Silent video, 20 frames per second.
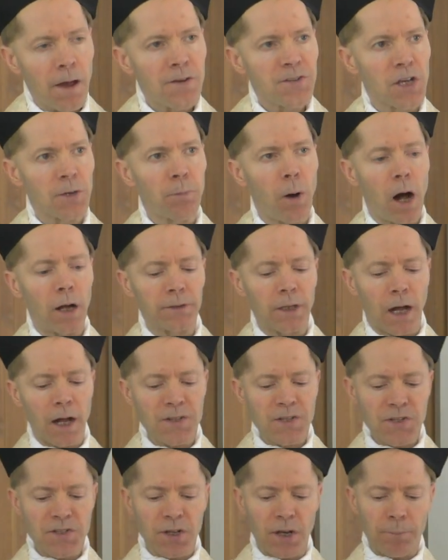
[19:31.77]
St. Paul
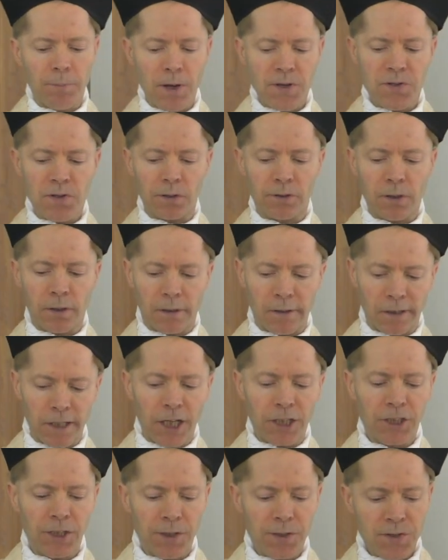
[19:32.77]
tells us in the Epistle to
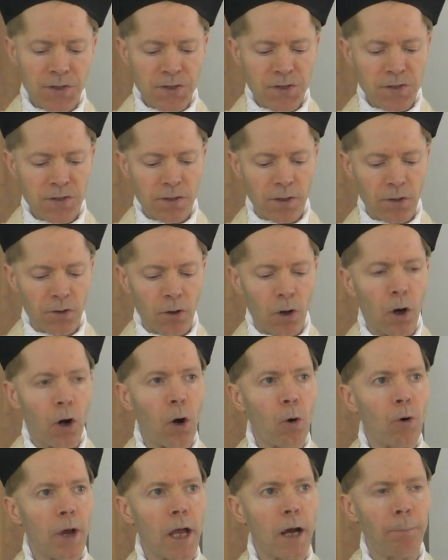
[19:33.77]
Galatians,
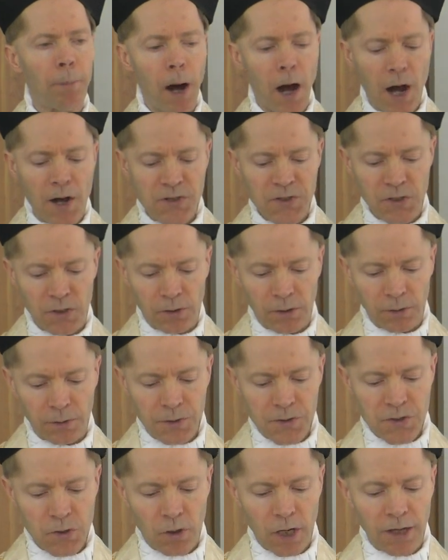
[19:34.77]
"Though we
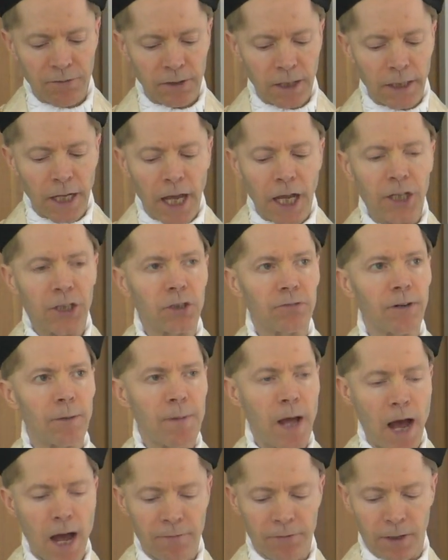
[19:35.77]
apostles, or even an angel from
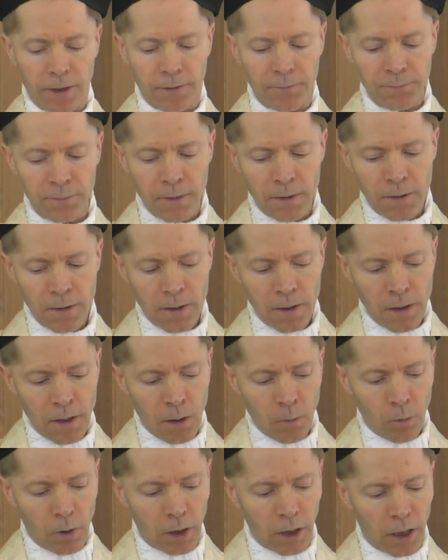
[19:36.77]
heaven,
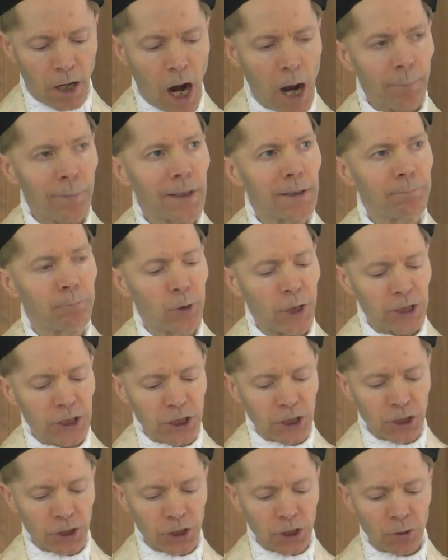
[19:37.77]
were to come and
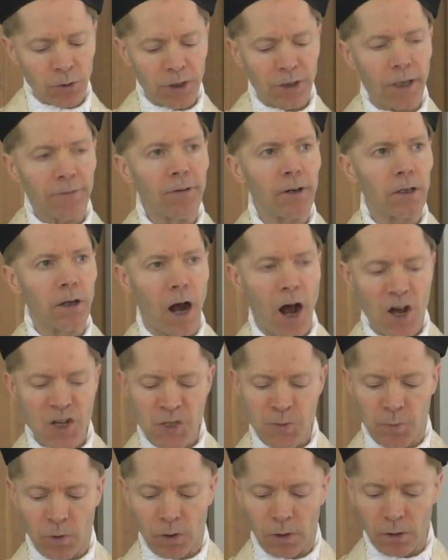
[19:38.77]
preach to you a different
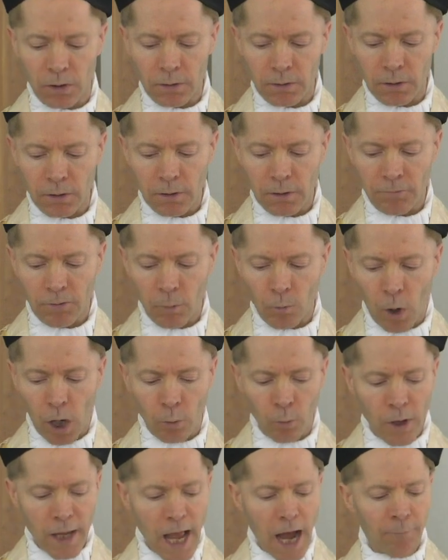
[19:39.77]
gospel from
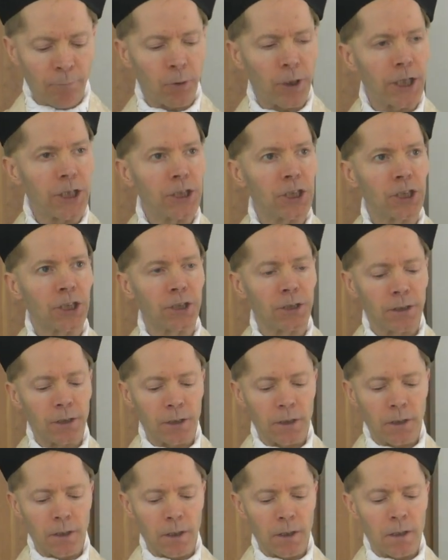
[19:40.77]
what we have preached,
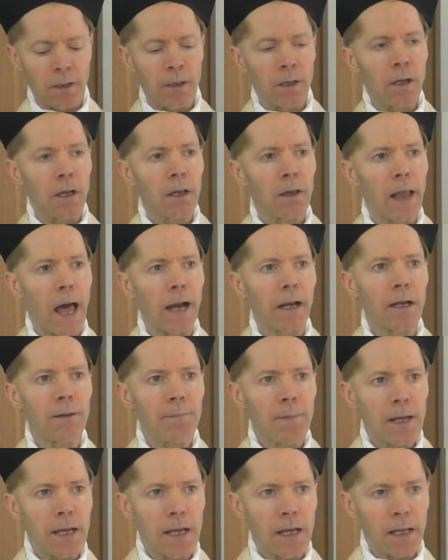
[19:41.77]
let
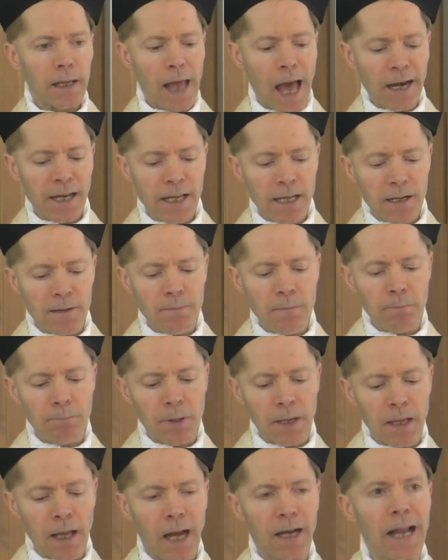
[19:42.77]
him
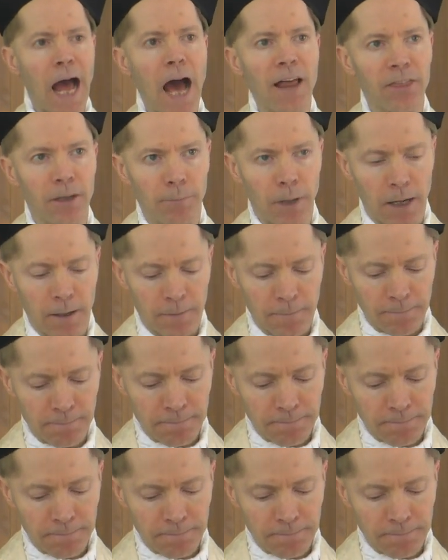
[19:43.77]
be anathema."